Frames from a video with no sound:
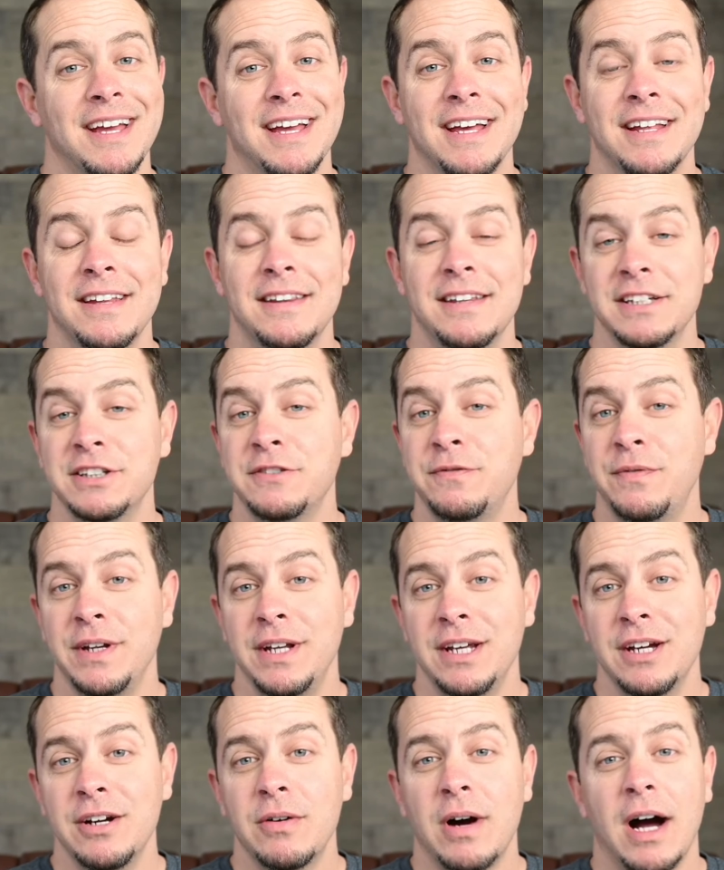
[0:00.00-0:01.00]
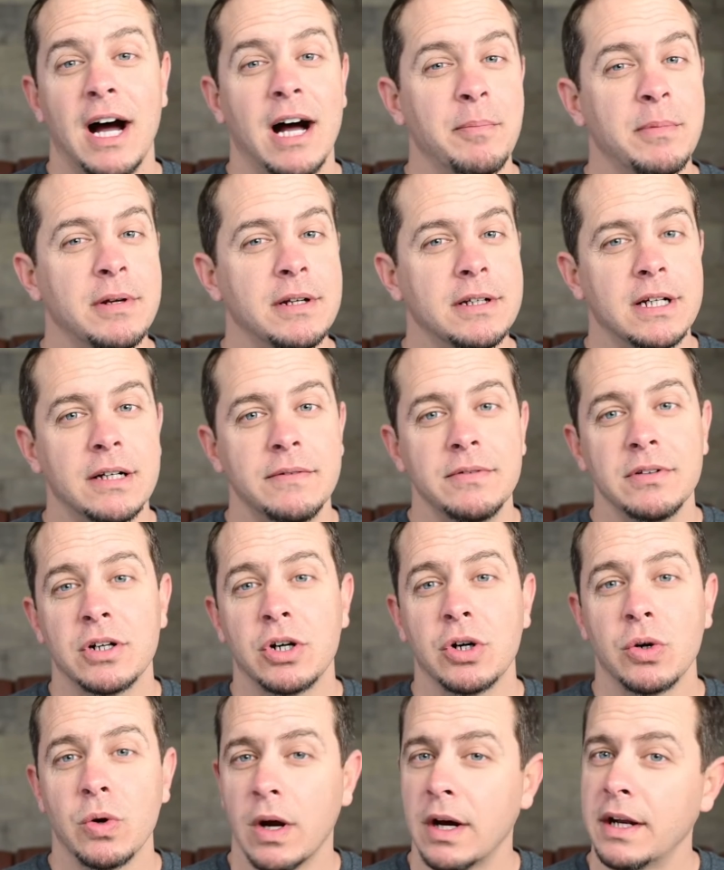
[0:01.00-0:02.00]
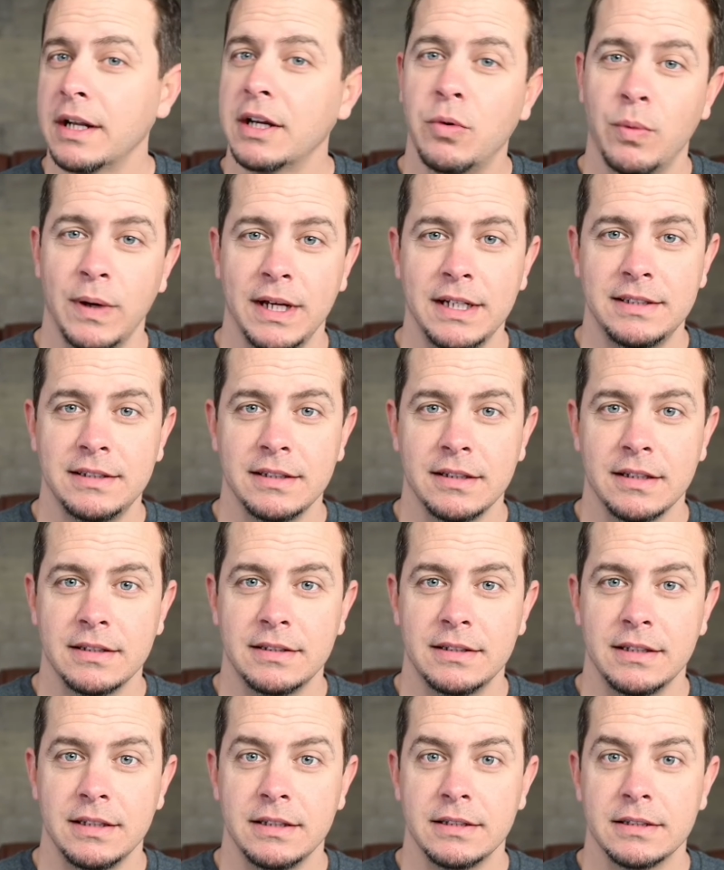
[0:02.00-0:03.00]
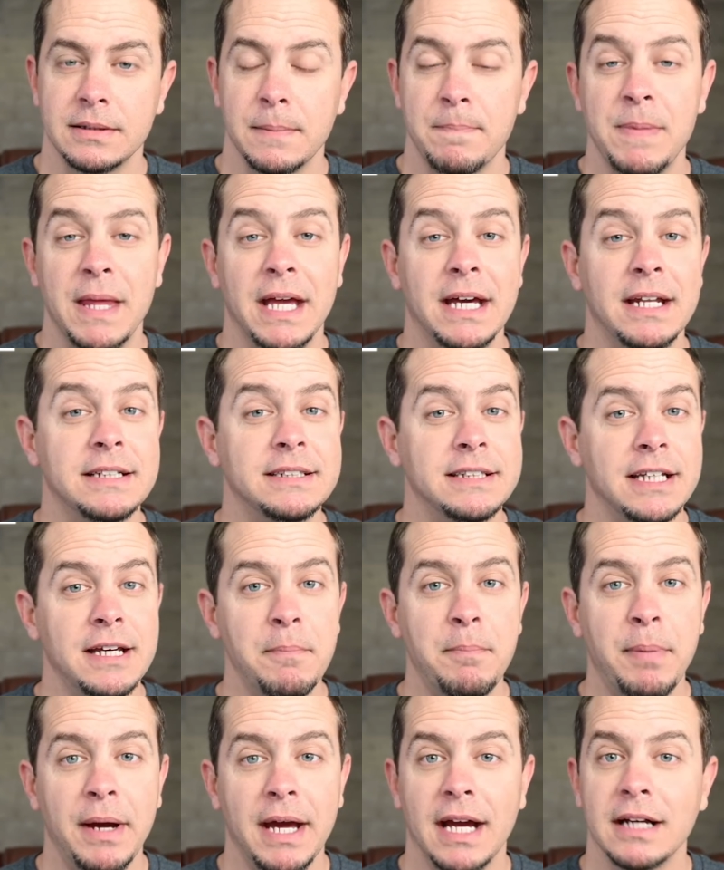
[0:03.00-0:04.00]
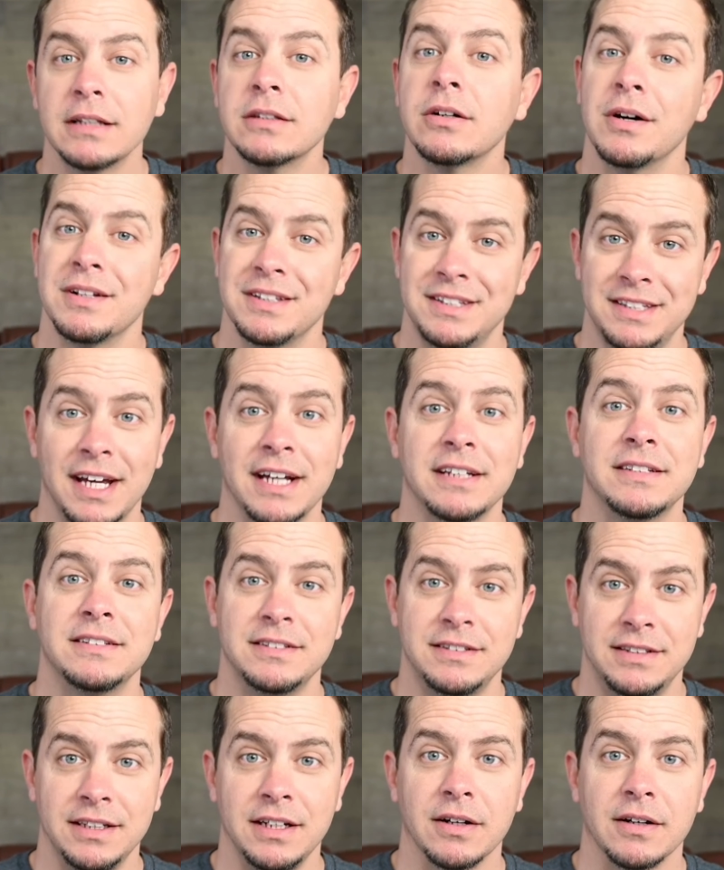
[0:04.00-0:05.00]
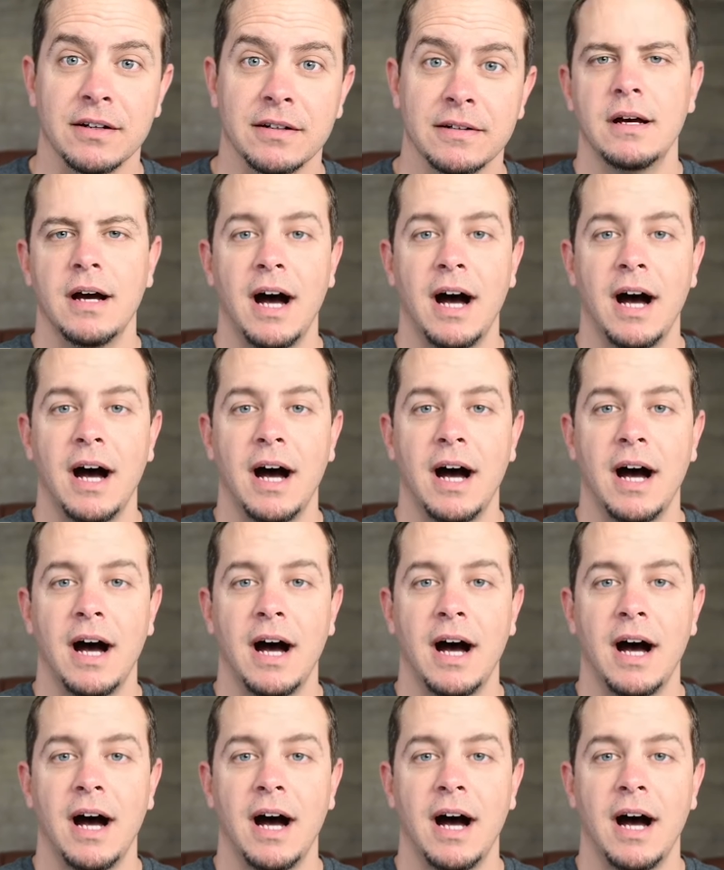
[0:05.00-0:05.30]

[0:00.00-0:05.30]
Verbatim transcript: In this video, I'm going to cover chronic wasting disease and its impact on Texas deer.